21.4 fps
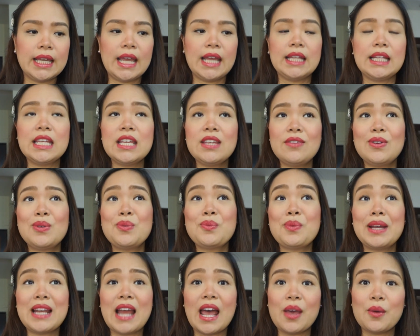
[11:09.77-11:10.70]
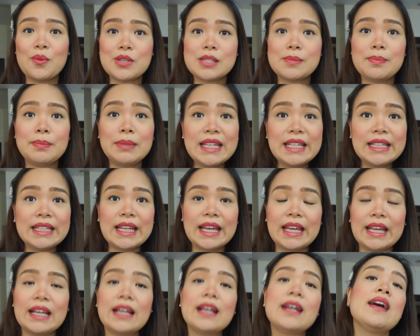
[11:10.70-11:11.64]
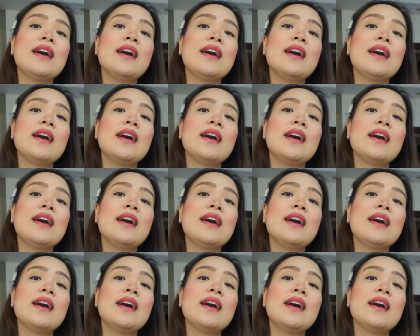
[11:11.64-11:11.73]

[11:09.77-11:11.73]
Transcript: and even when I was bleeding,